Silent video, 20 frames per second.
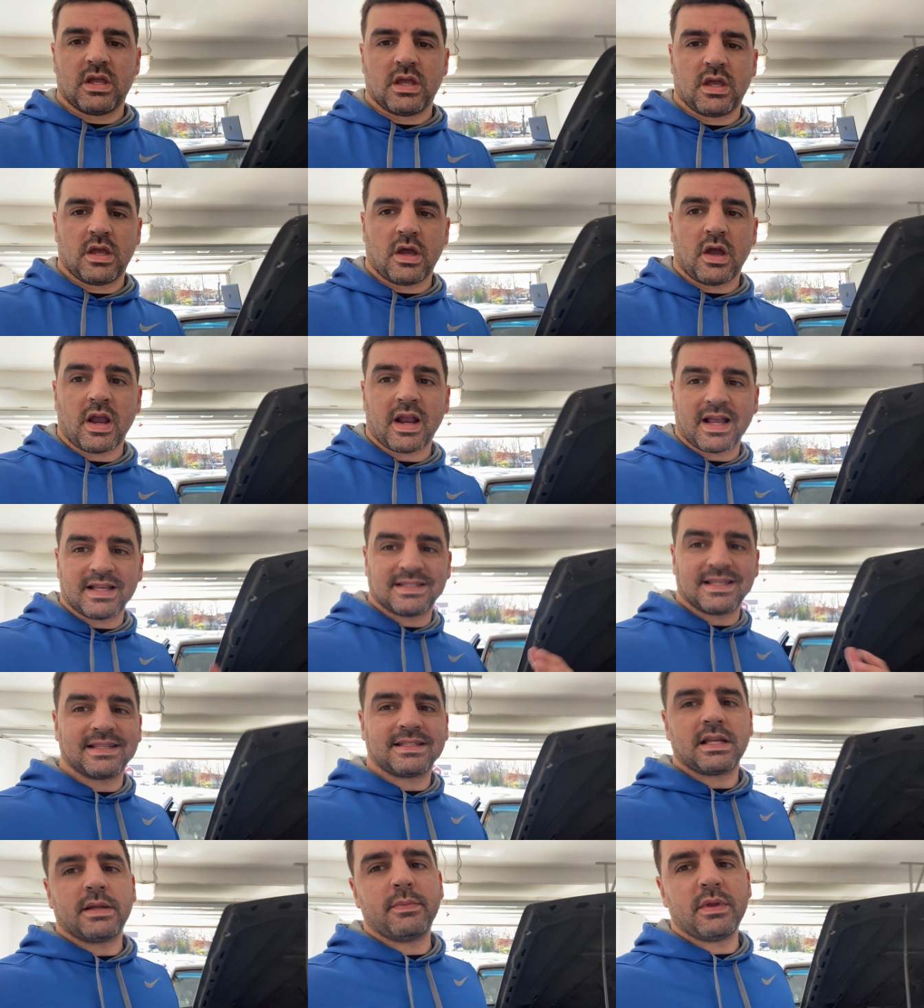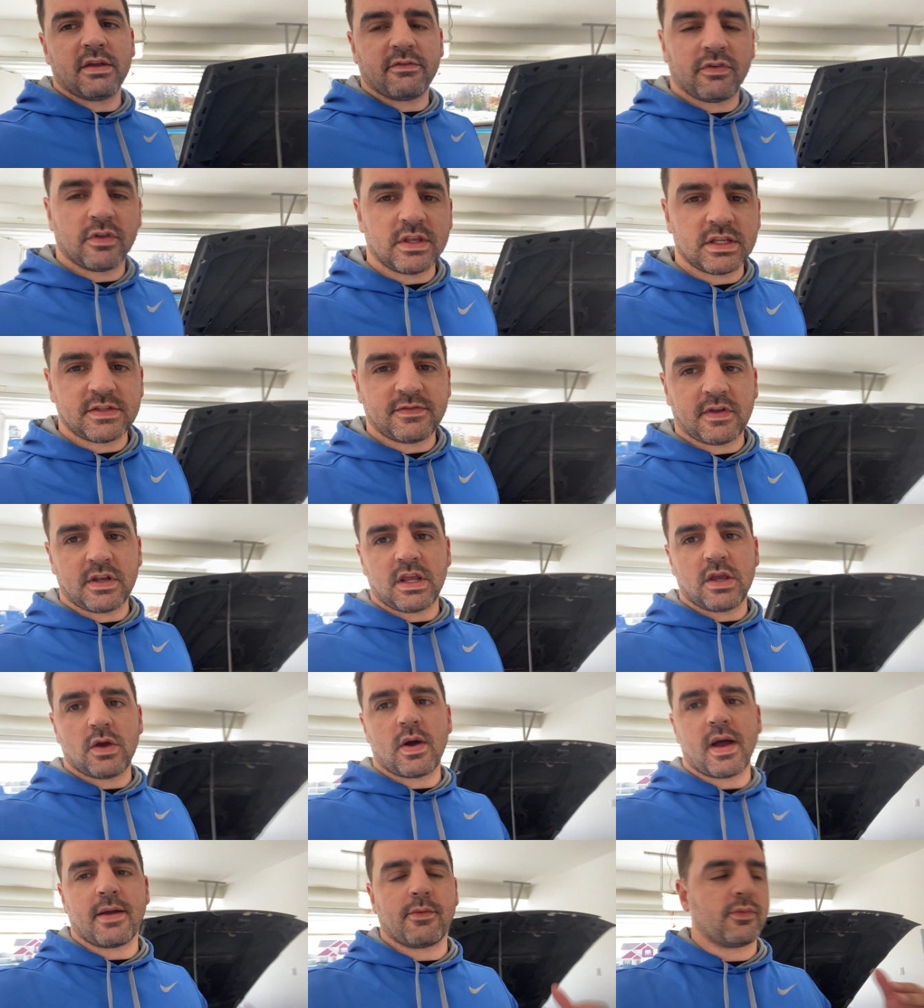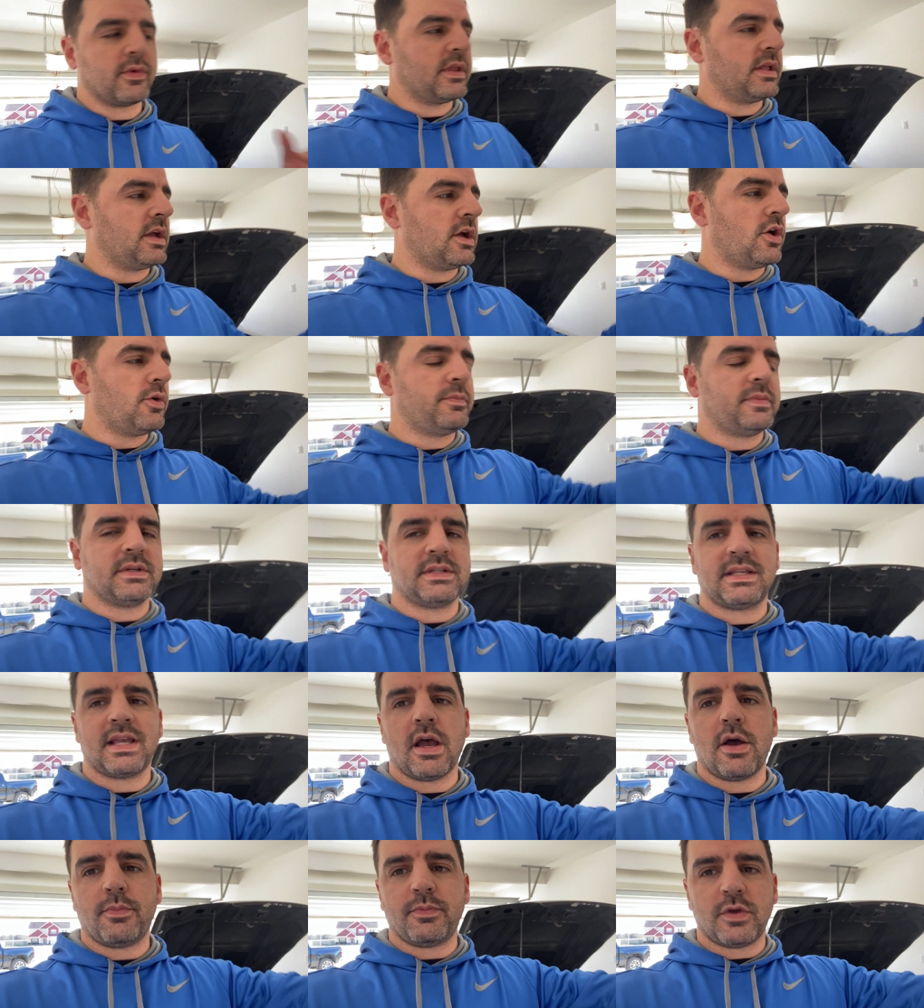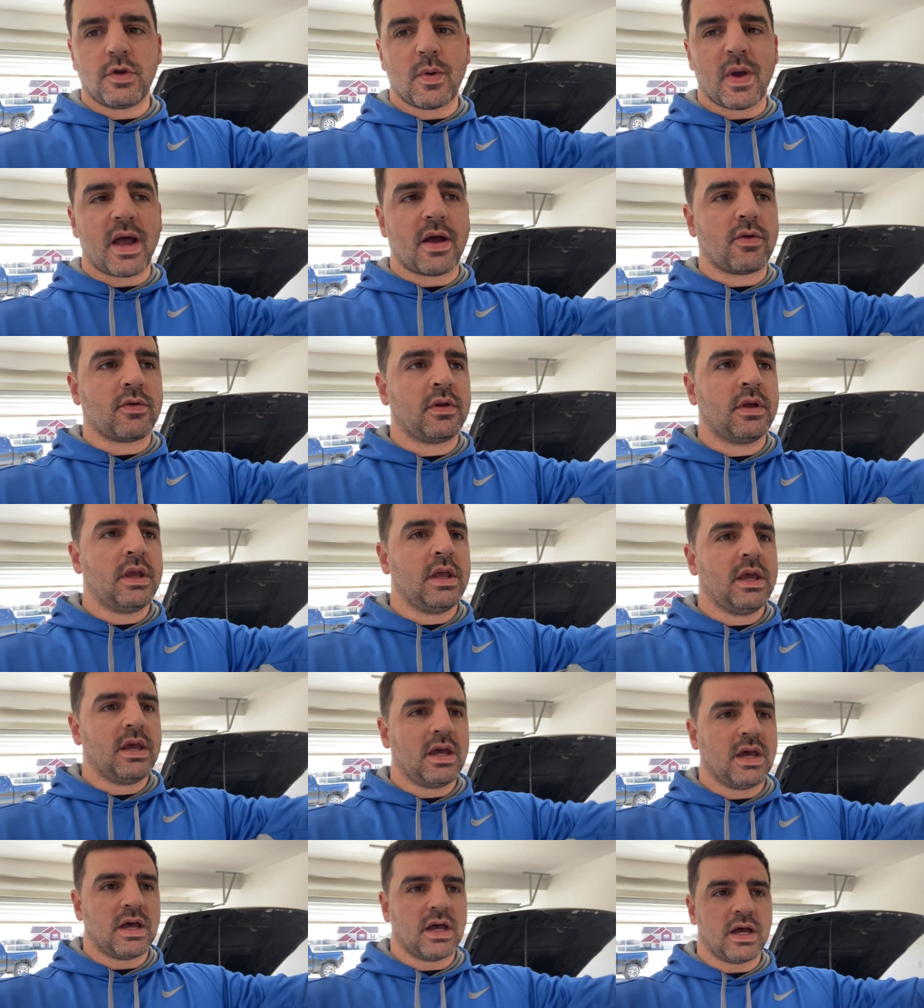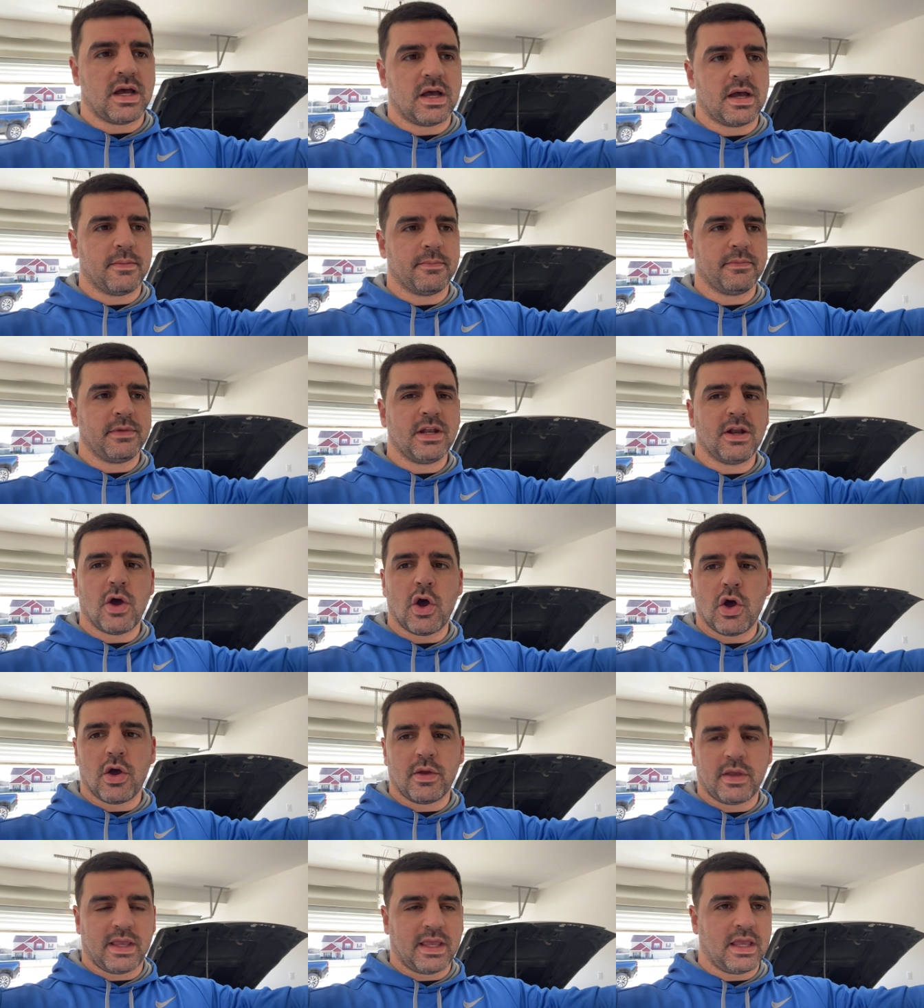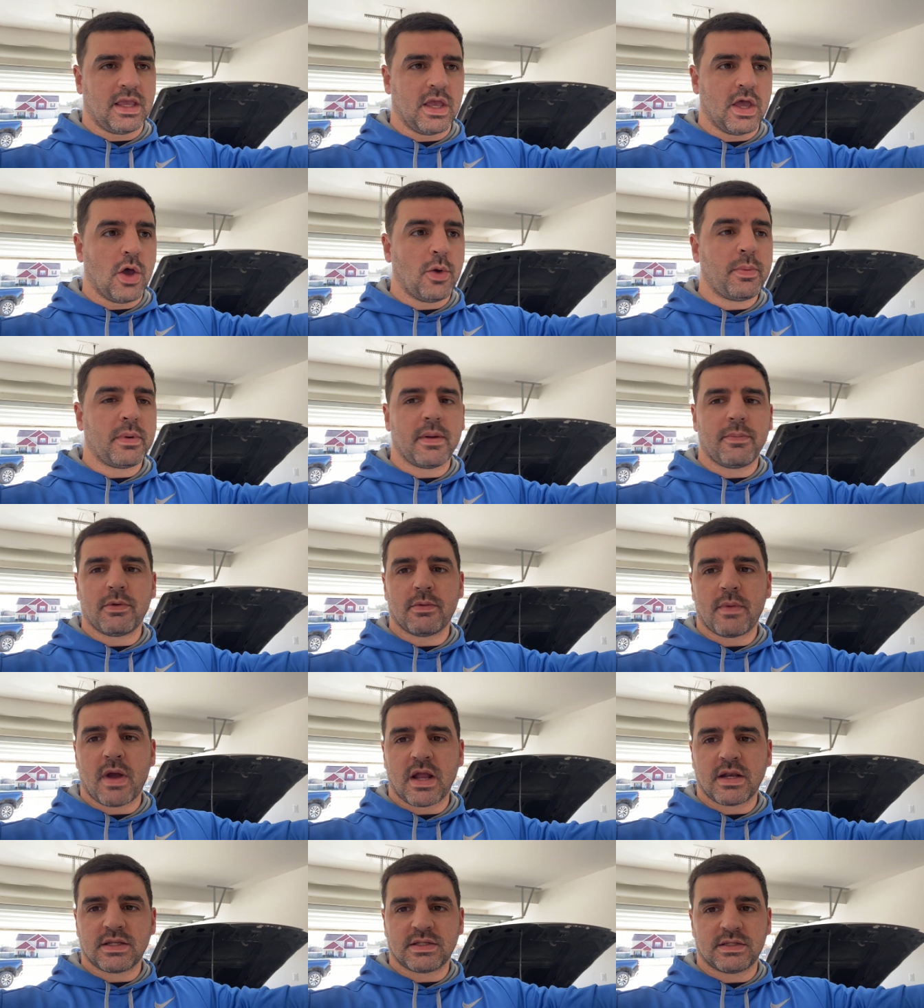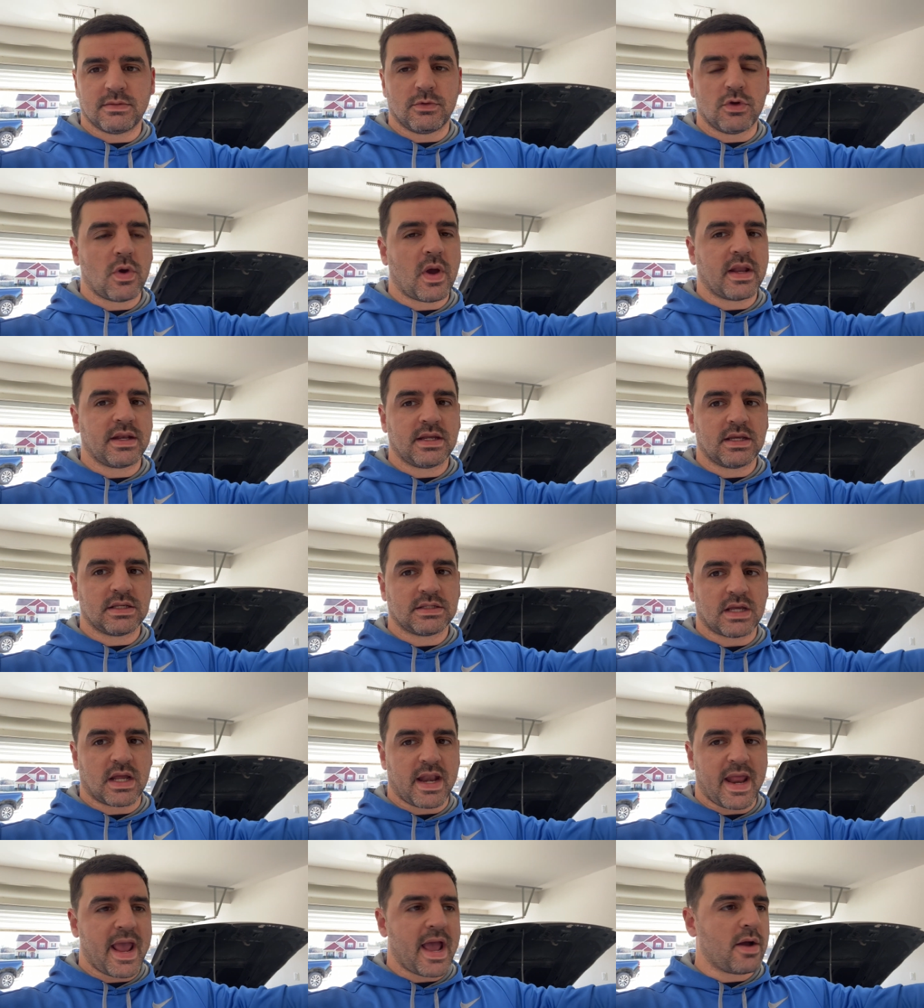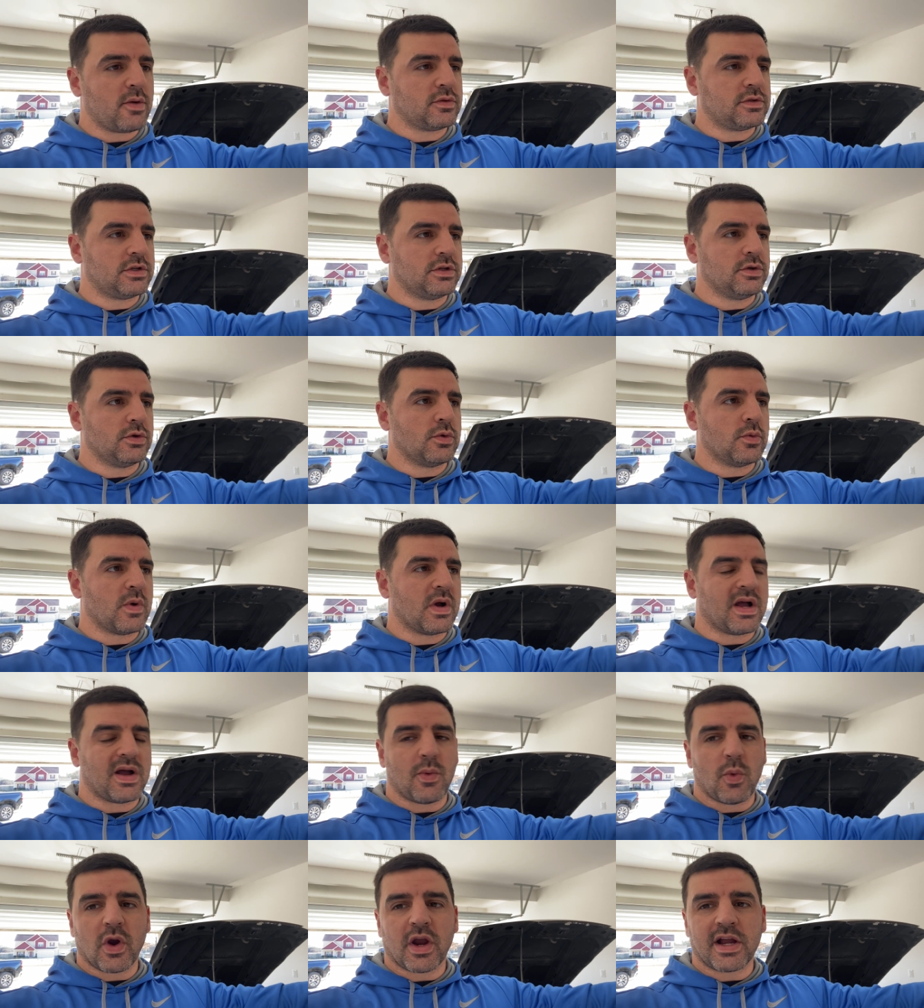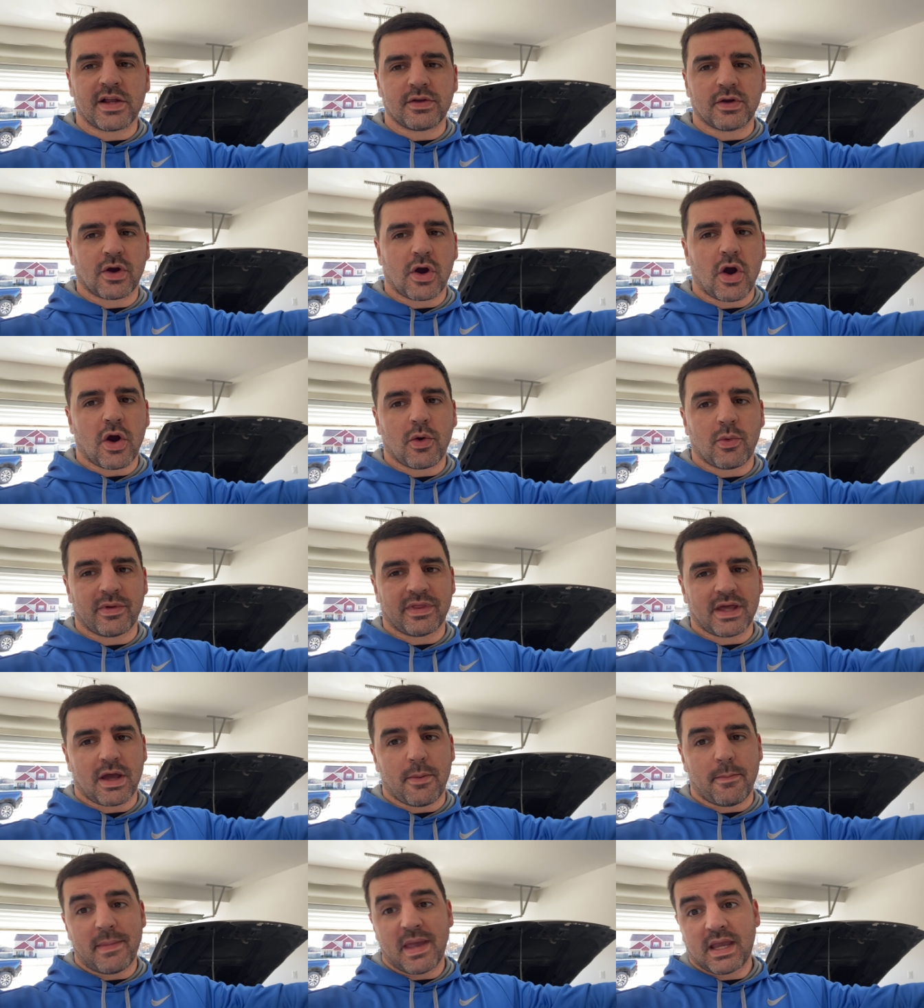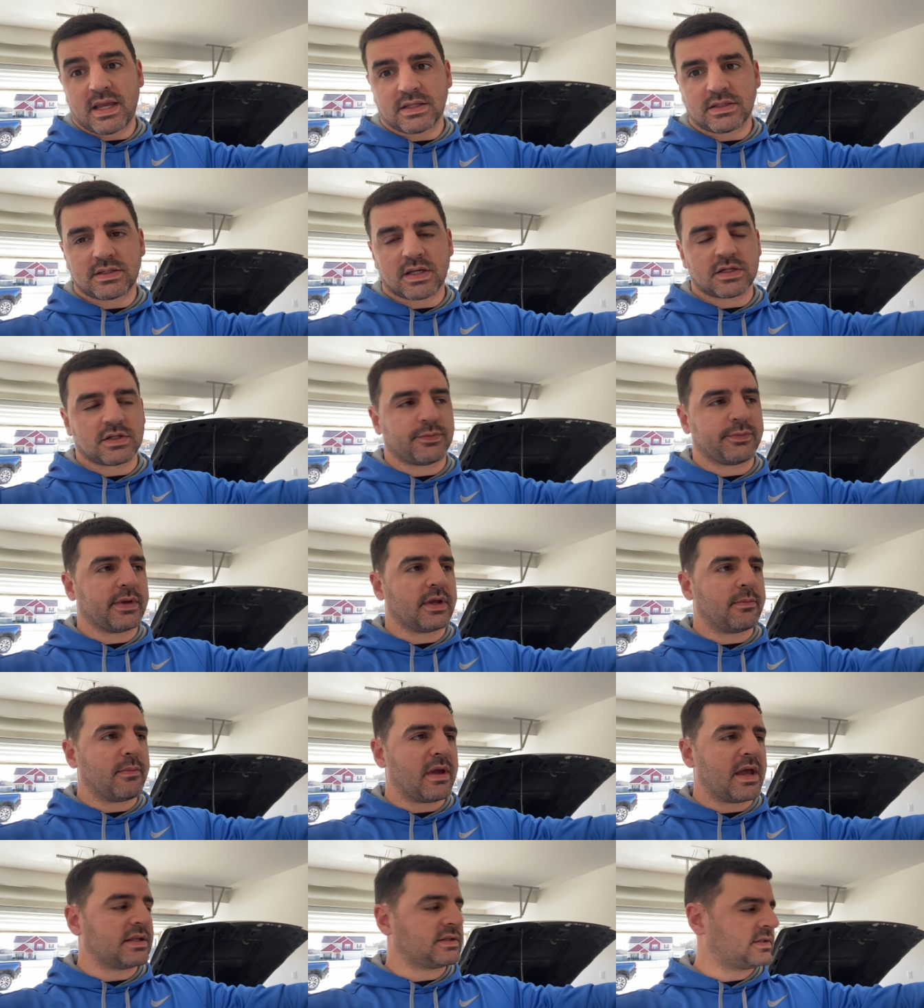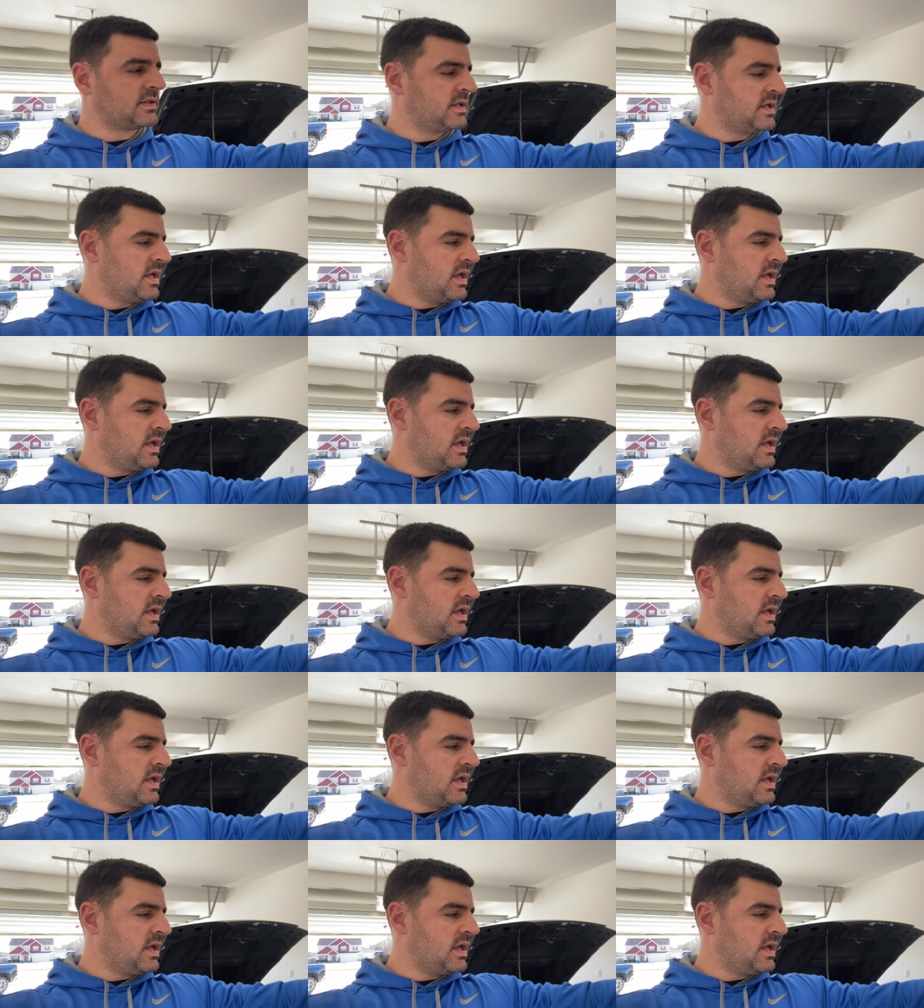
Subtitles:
All right, guys, that's going to be it for this video. I really hope this helped you out. Open up your mind to some new ideas on how to work on your car without making such a big mess.